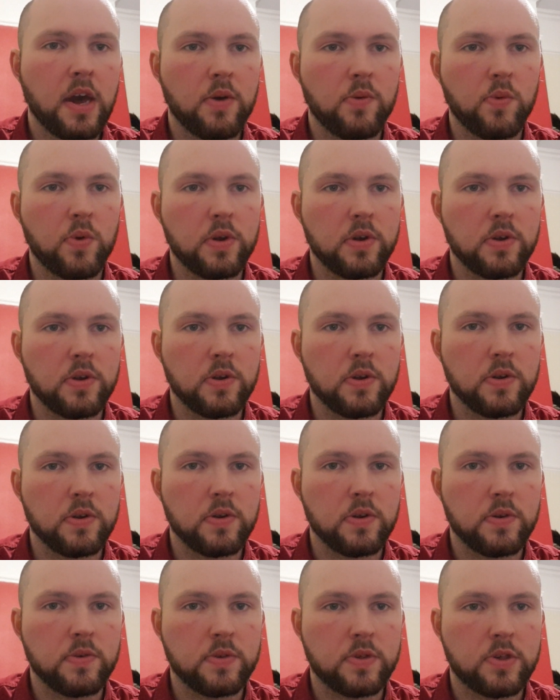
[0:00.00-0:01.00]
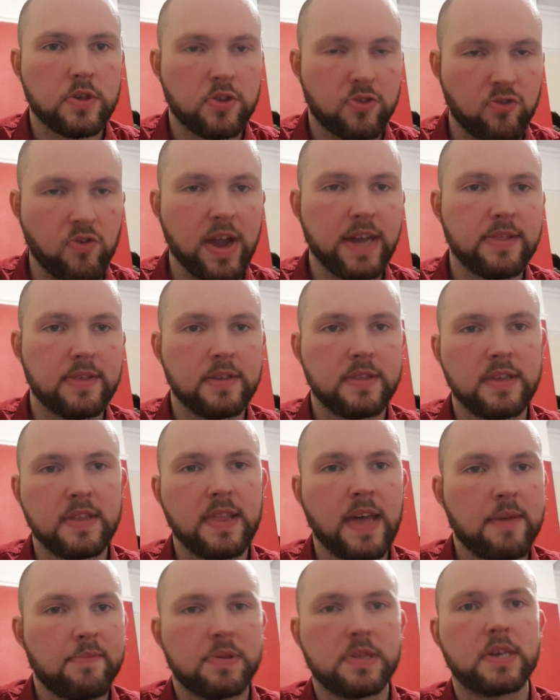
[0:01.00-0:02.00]
we're strengthened in
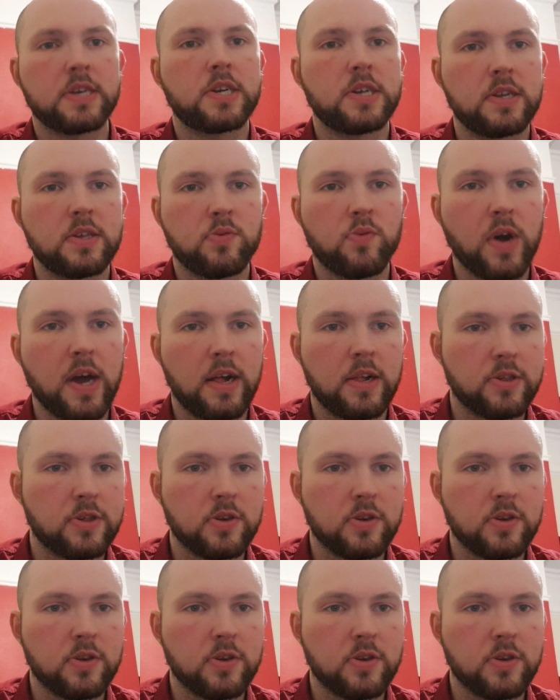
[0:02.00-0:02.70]
that position as well.